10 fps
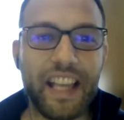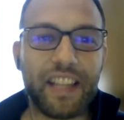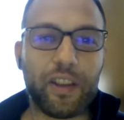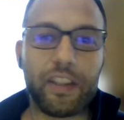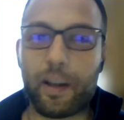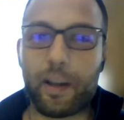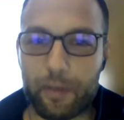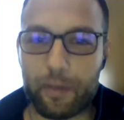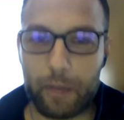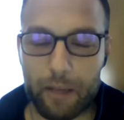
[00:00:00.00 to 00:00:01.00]
So I see there are
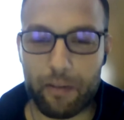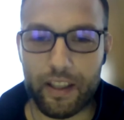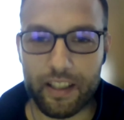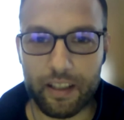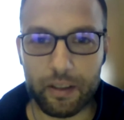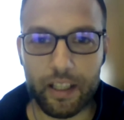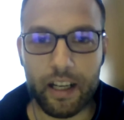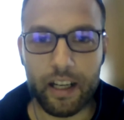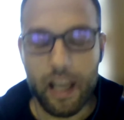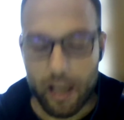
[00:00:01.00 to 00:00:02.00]
familiar faces out there.
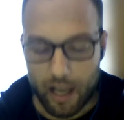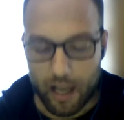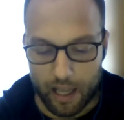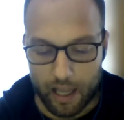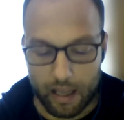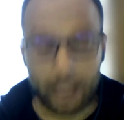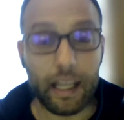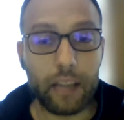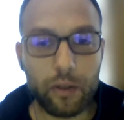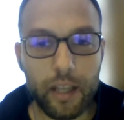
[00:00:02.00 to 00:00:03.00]
I'd
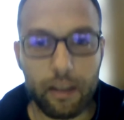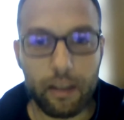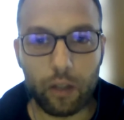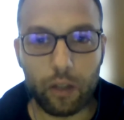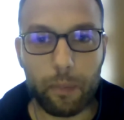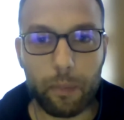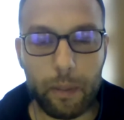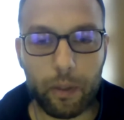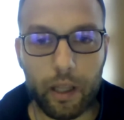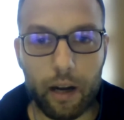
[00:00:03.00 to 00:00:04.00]
like to say, even though there are
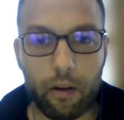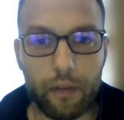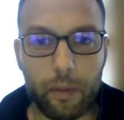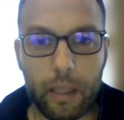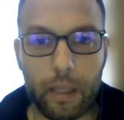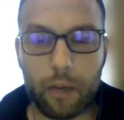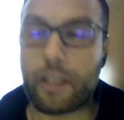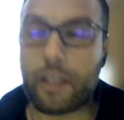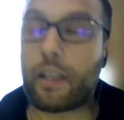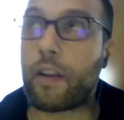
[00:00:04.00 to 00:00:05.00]
people that are already familiar with
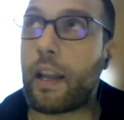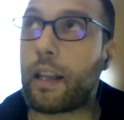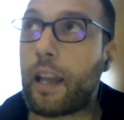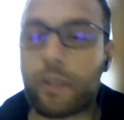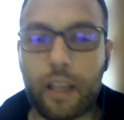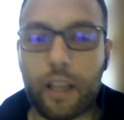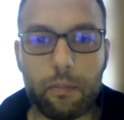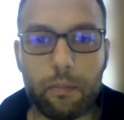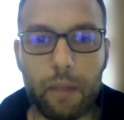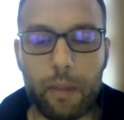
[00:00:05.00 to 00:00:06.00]
the CRA, I'd like to
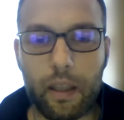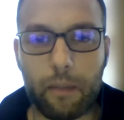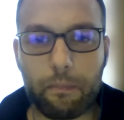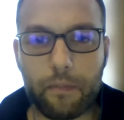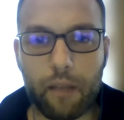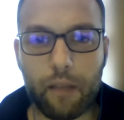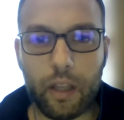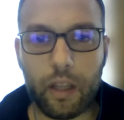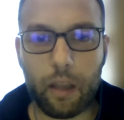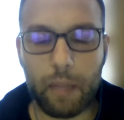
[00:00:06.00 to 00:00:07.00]
say maybe
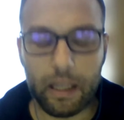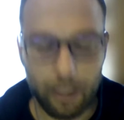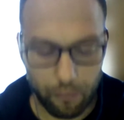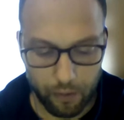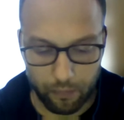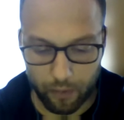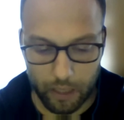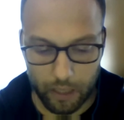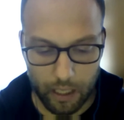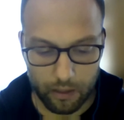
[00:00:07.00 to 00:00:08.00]
something a bit different
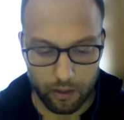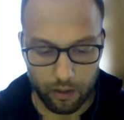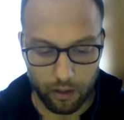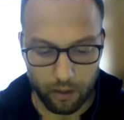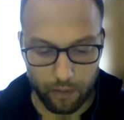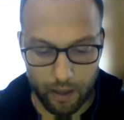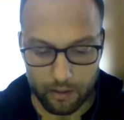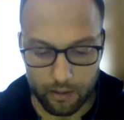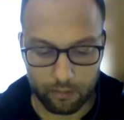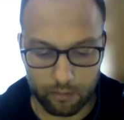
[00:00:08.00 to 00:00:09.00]
from the other
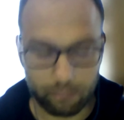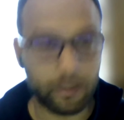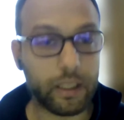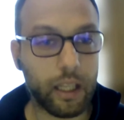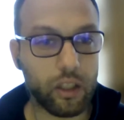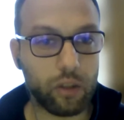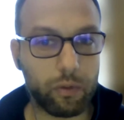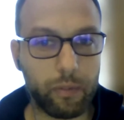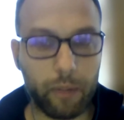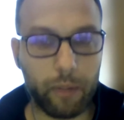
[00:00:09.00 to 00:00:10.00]
events and discussion
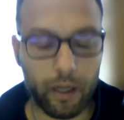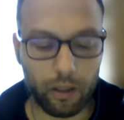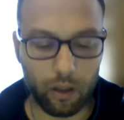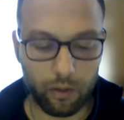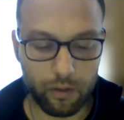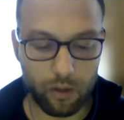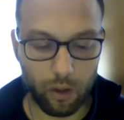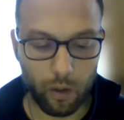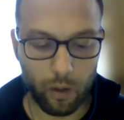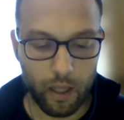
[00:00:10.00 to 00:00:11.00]
we've been part of.
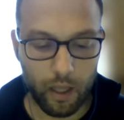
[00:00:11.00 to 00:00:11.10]
So